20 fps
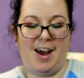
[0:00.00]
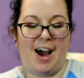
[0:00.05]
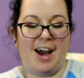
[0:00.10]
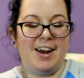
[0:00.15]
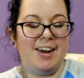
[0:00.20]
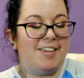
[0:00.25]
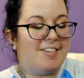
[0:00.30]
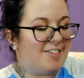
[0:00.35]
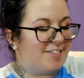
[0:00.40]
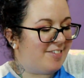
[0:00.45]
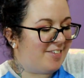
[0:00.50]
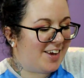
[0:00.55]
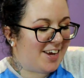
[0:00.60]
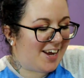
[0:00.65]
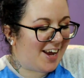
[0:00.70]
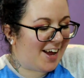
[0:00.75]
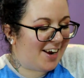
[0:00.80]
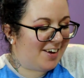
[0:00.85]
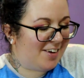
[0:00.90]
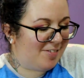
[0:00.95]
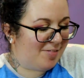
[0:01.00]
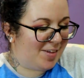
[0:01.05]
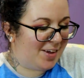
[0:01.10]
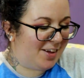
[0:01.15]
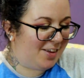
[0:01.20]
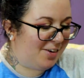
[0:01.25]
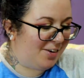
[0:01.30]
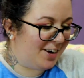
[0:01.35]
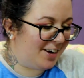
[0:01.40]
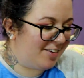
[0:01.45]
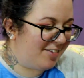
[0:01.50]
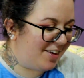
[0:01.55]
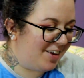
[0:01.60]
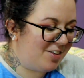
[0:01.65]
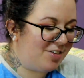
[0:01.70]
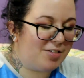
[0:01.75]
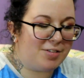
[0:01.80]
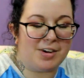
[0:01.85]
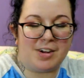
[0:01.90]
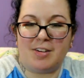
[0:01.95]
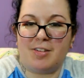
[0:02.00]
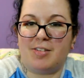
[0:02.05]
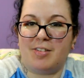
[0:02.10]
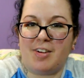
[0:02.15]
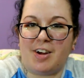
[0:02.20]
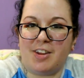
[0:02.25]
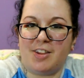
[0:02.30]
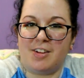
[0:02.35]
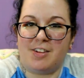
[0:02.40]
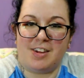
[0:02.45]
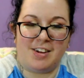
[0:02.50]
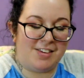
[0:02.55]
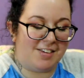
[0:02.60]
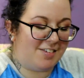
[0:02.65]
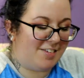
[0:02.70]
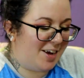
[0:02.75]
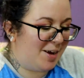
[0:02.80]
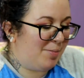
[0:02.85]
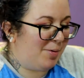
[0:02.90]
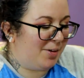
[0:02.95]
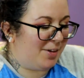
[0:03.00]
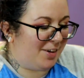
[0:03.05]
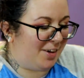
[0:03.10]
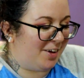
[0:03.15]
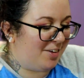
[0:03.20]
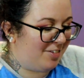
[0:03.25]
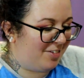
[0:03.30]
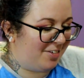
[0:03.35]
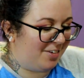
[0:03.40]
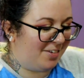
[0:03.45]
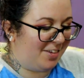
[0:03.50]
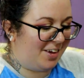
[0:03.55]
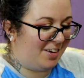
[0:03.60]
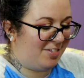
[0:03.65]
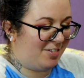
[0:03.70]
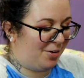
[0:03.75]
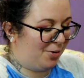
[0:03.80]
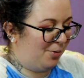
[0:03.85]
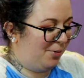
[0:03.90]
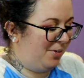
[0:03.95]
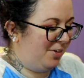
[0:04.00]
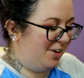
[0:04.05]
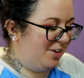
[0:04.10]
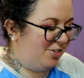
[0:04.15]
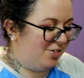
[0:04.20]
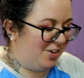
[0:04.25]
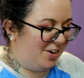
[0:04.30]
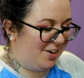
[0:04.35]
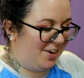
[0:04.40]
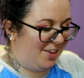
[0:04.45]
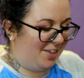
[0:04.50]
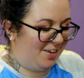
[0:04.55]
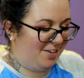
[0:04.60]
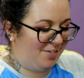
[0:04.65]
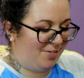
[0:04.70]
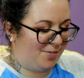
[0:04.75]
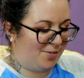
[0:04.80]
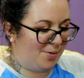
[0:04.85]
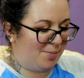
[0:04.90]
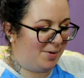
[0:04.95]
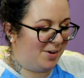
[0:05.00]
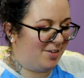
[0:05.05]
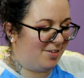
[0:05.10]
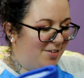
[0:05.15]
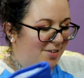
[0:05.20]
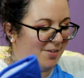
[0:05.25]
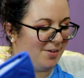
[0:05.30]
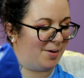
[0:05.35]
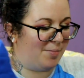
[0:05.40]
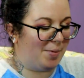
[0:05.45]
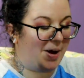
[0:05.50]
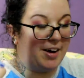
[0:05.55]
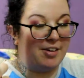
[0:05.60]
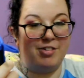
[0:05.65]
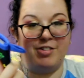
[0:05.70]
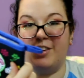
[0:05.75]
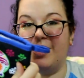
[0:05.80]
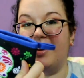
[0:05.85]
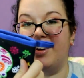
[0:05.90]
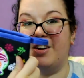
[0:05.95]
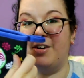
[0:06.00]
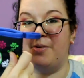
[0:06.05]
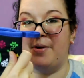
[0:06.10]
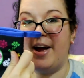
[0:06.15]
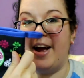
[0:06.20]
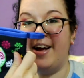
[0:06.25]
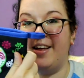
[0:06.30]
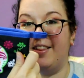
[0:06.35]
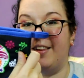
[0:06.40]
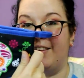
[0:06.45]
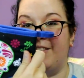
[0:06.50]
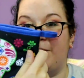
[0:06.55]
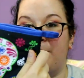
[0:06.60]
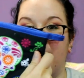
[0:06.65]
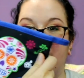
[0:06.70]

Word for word: I didn't see any of the other accessories other than the tablecloth, so that's cool that she got this for me too. I'm actually going to go hang this